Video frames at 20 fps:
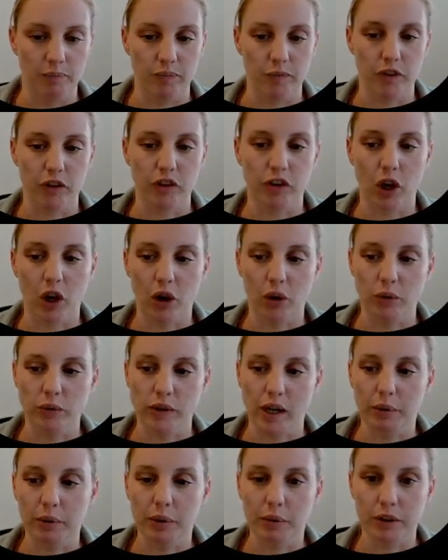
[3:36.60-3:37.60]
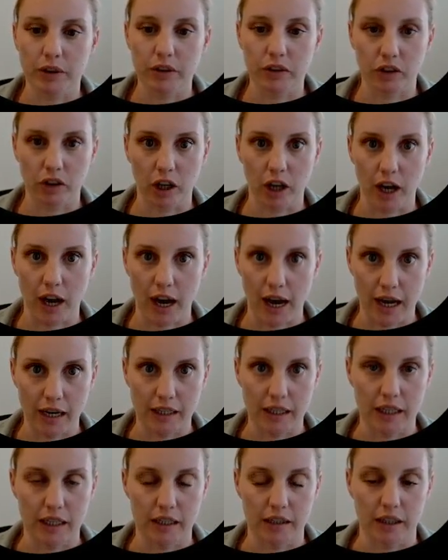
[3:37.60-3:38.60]
So now we want to start
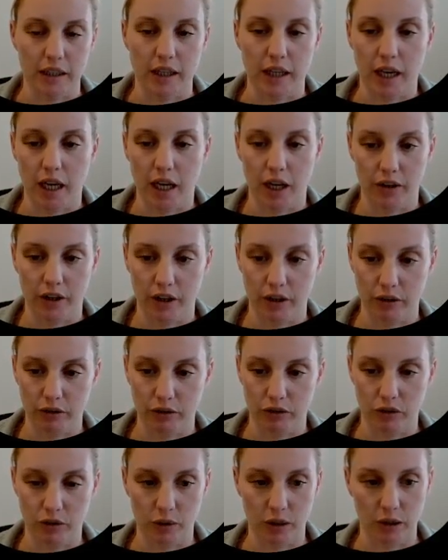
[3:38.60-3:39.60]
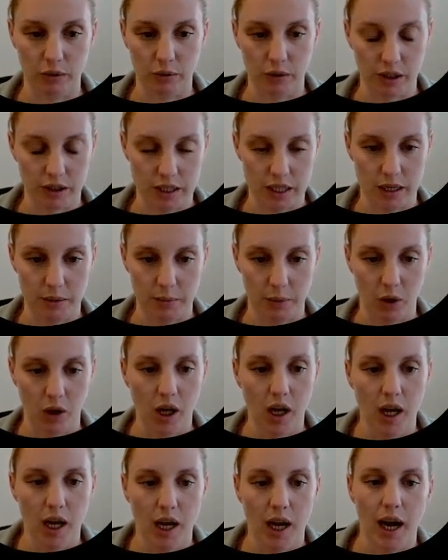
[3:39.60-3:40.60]
adding carriers to our Worktable.
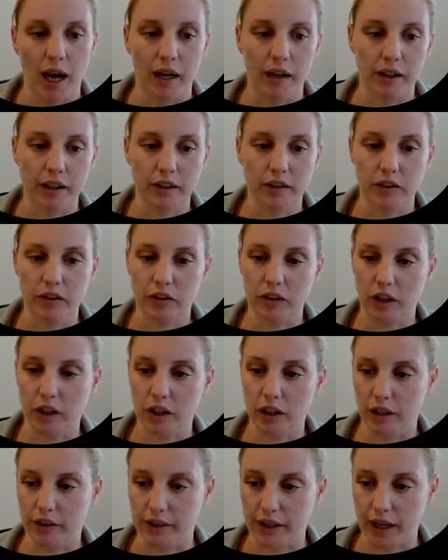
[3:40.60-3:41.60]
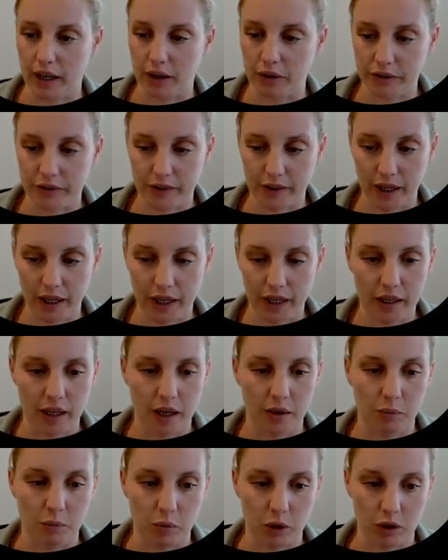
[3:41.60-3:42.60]
I like to start on the outside
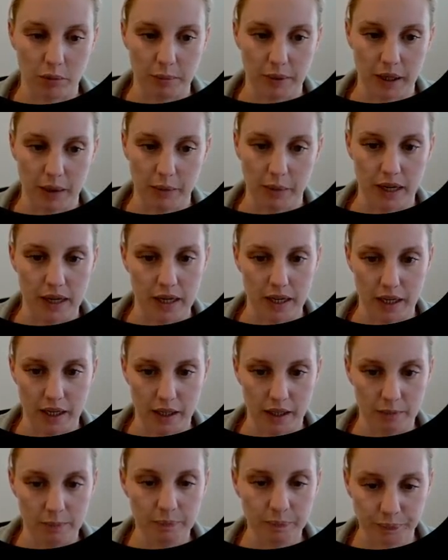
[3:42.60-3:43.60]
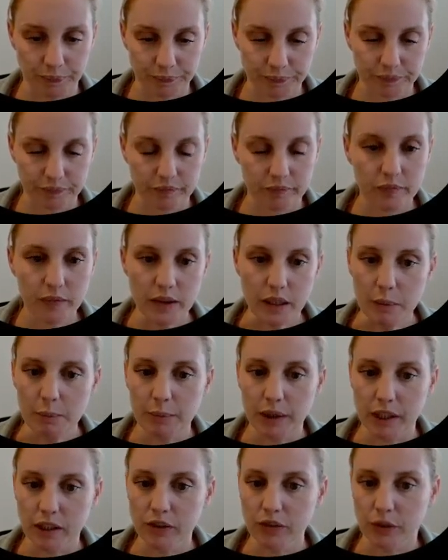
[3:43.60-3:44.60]
and work my way in.
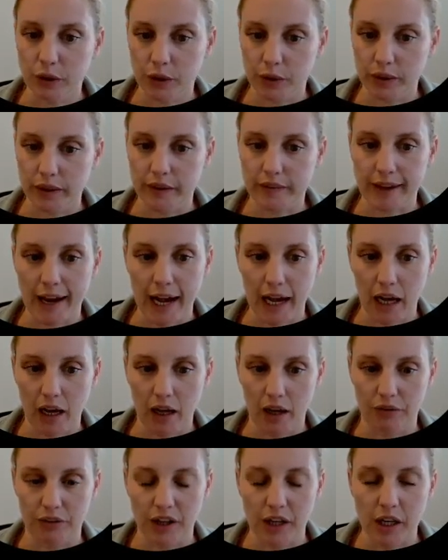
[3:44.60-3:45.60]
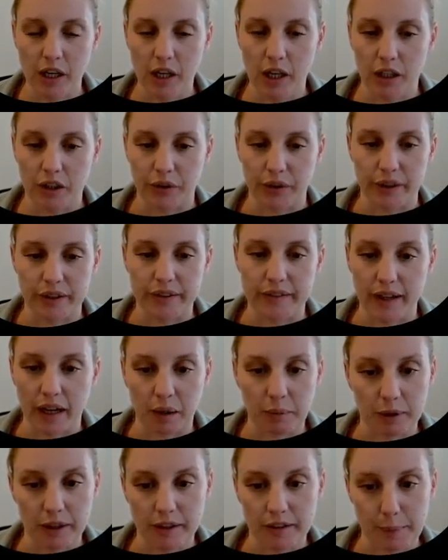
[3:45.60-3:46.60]
Many Fluents have grid
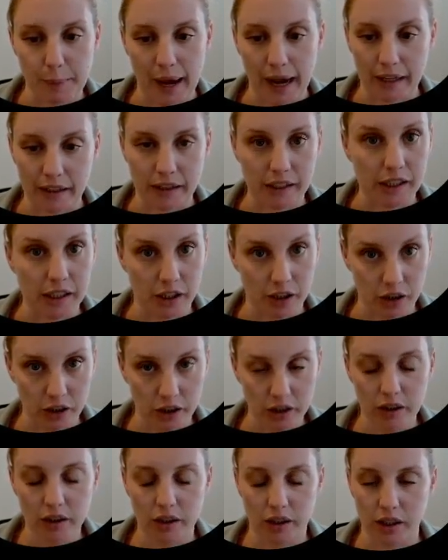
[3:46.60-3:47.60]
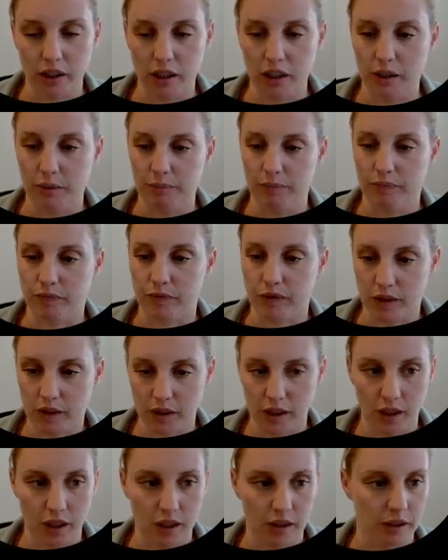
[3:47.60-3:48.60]
segments back here.
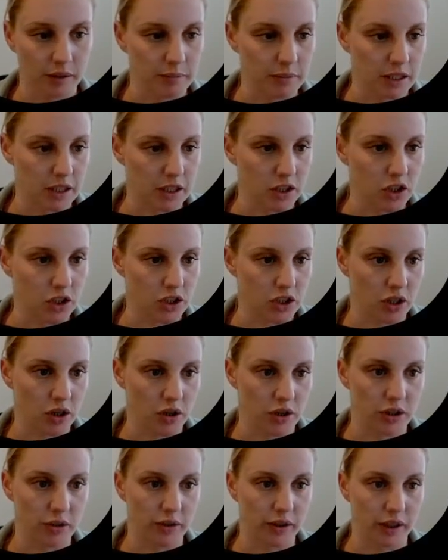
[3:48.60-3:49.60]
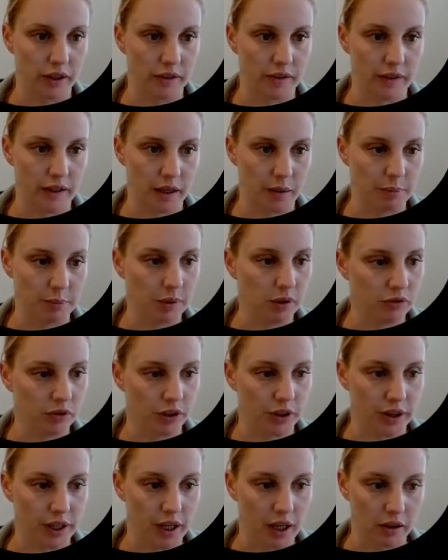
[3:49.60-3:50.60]
Let me show you an example of
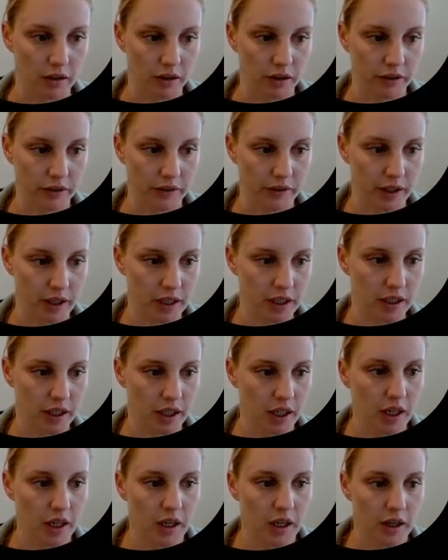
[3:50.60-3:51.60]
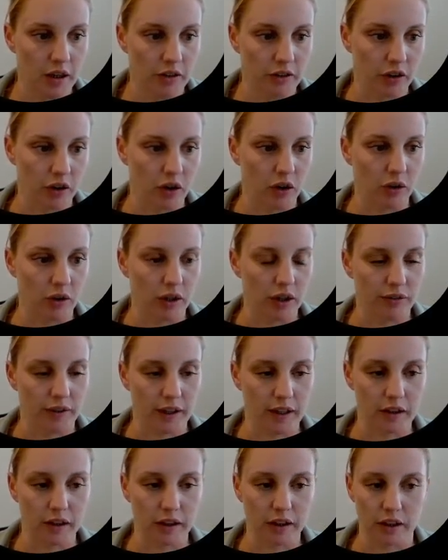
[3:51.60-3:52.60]
what that looks like. So if I
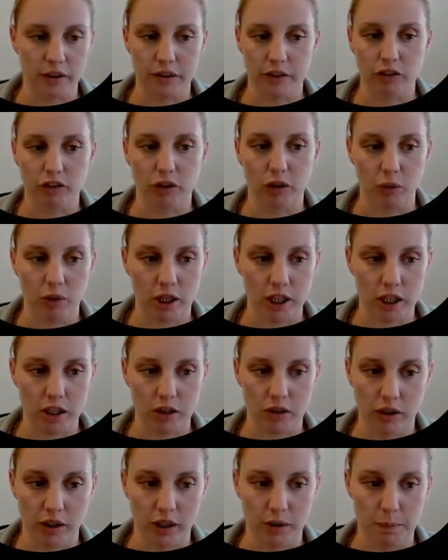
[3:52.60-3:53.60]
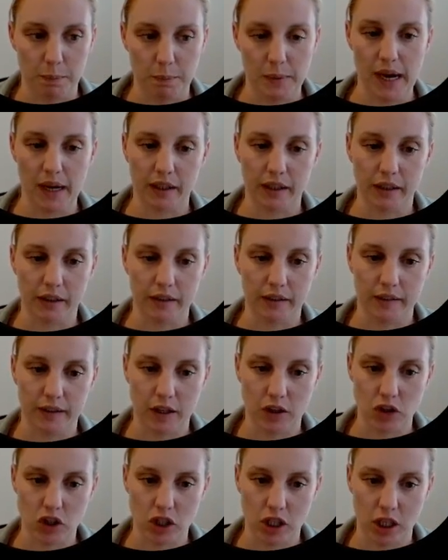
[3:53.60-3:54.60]
click on this 20 grid back
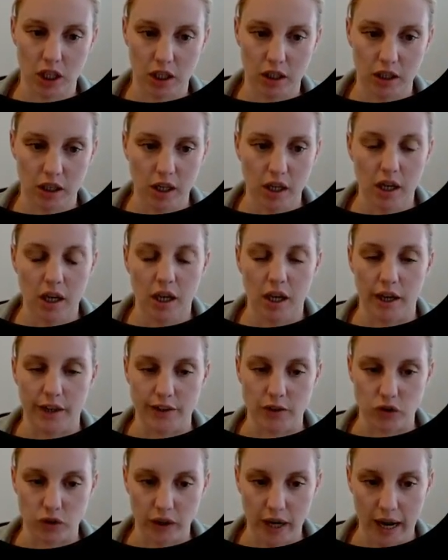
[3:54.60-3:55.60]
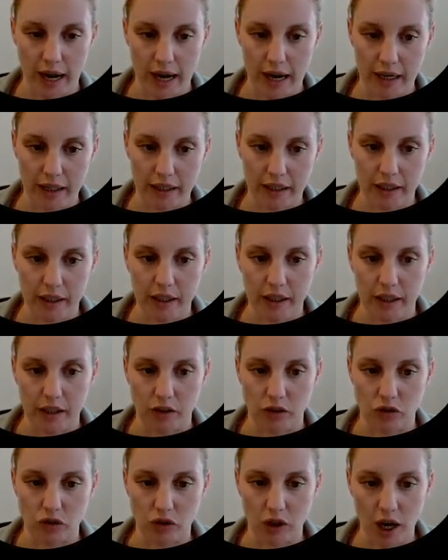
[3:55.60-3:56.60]
extension and drag
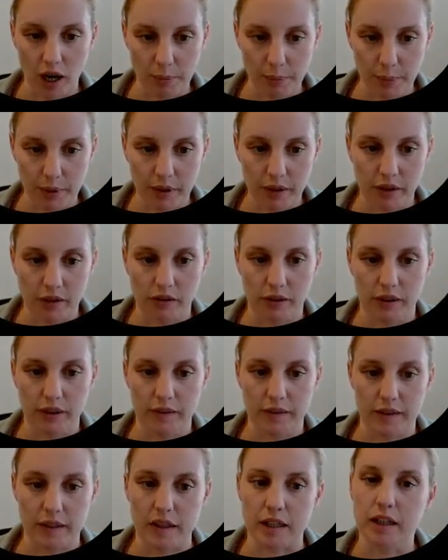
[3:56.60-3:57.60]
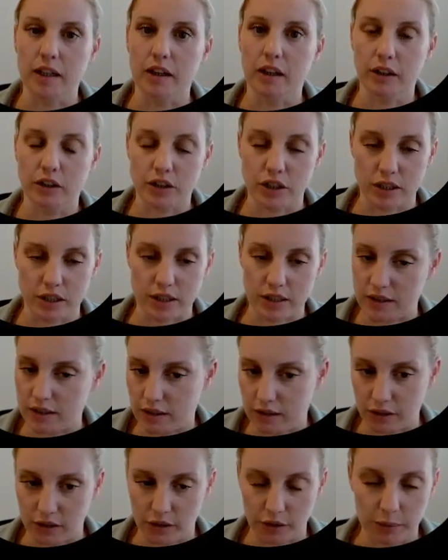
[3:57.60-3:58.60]
and drop, you can see here it's just,
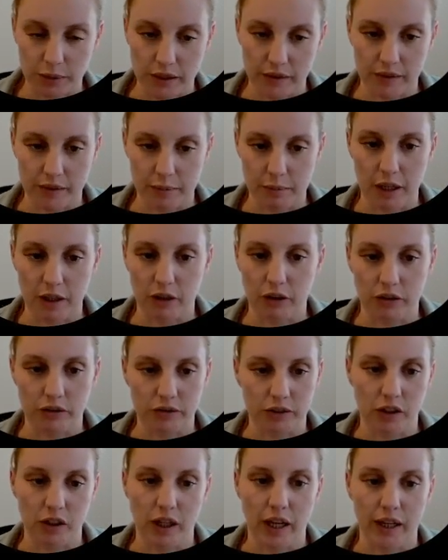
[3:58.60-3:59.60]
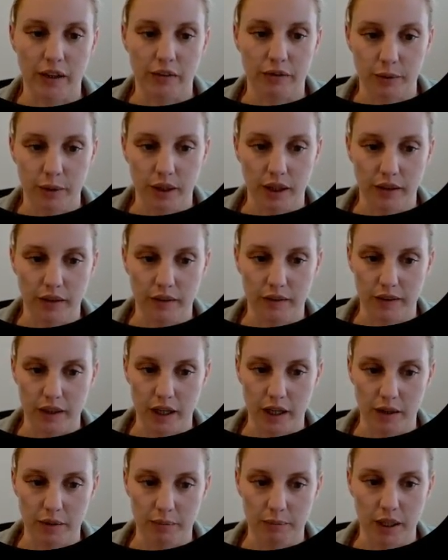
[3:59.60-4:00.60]
a piece of metal in real life with
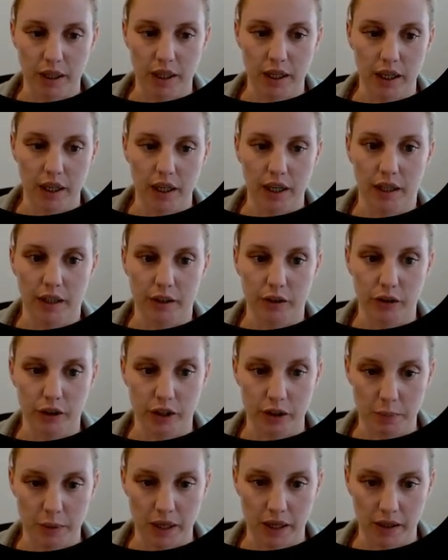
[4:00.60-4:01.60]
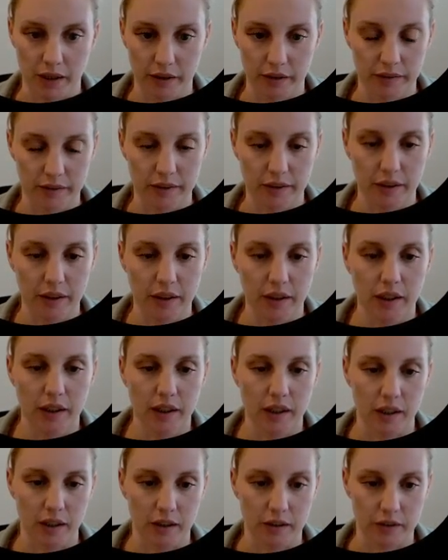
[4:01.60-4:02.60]
some grid pins
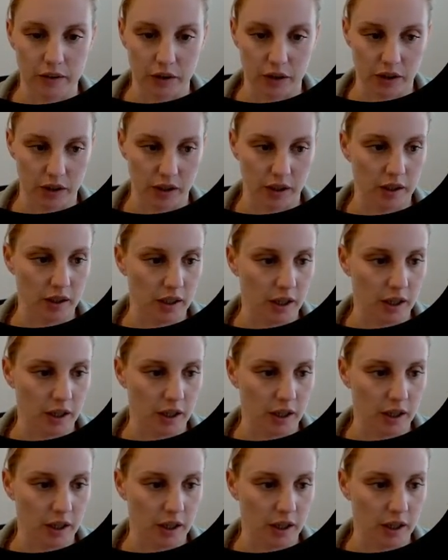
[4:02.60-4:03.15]
inserted in